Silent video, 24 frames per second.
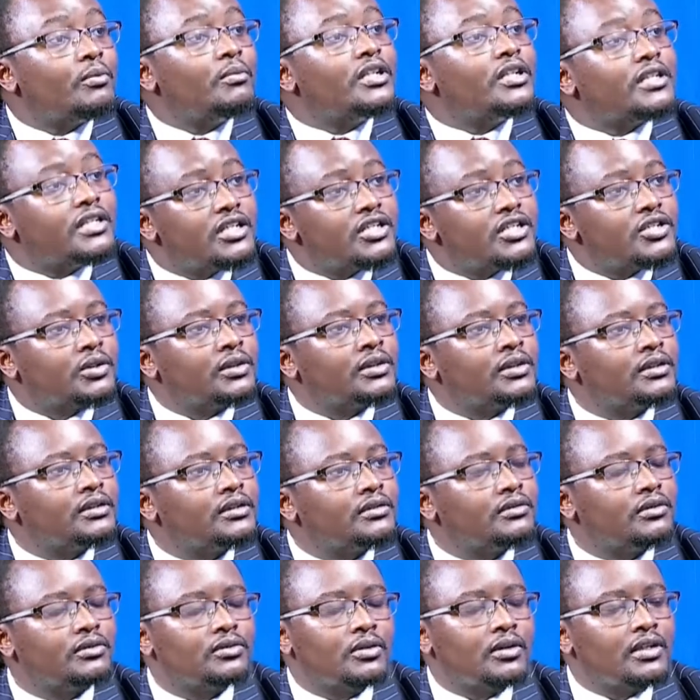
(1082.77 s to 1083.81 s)
the obligation,
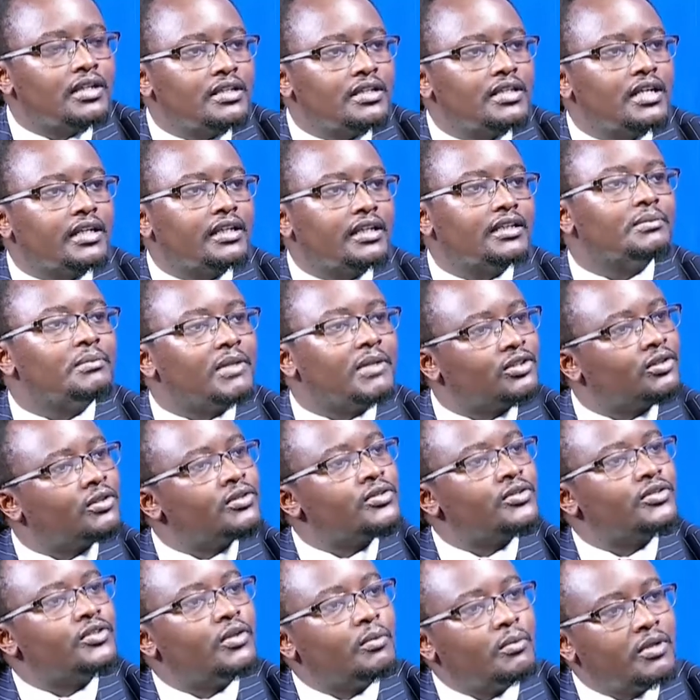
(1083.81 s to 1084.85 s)
not only the right but
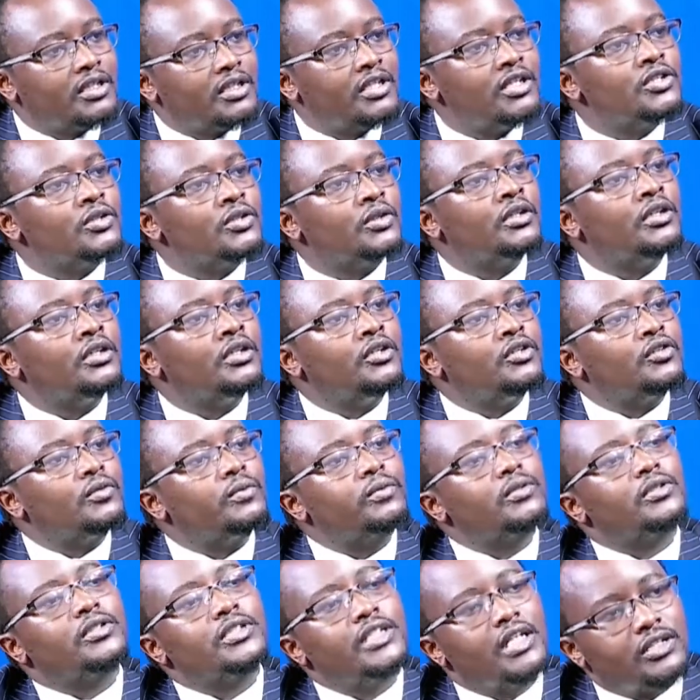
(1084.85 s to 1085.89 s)
also the obligation to
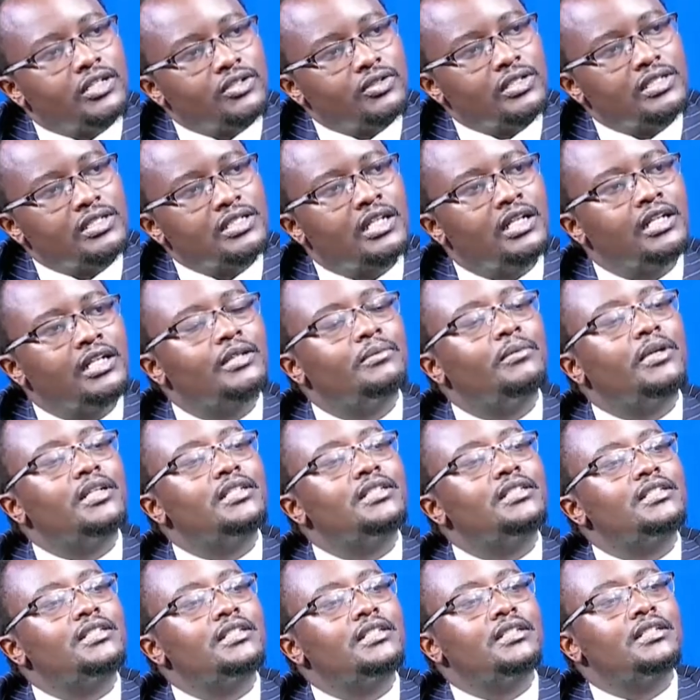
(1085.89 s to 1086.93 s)
protect your child by
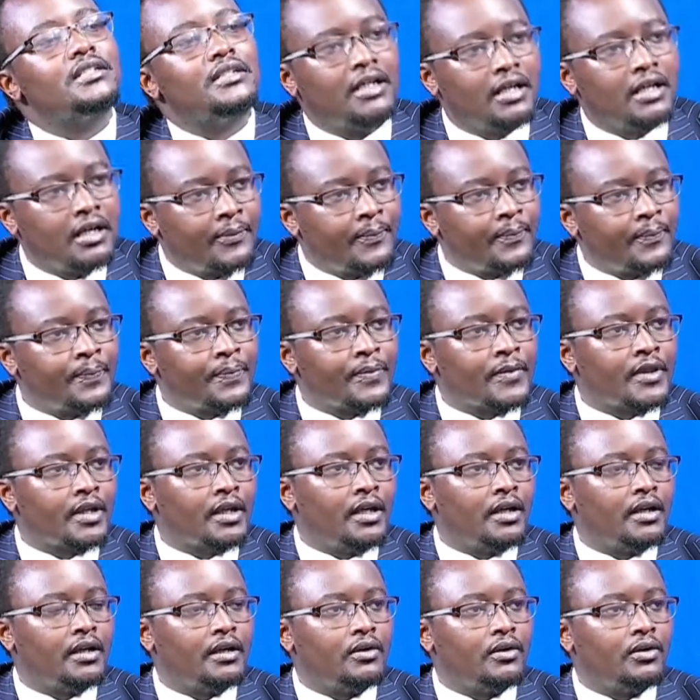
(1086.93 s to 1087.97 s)
seeking
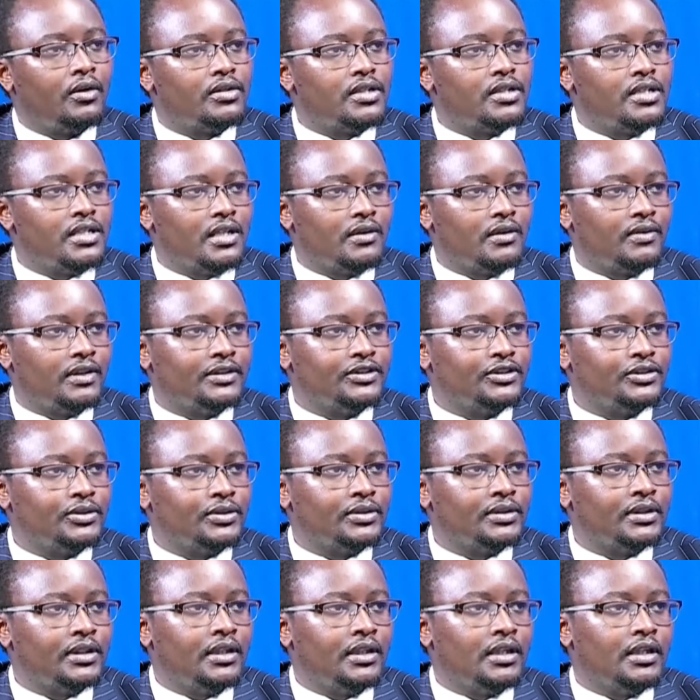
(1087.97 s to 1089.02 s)
court
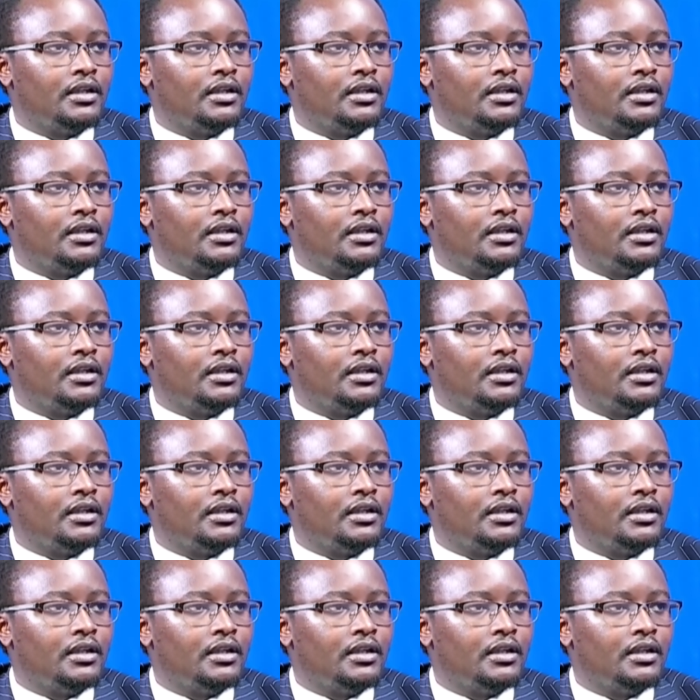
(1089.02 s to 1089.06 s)
intervention.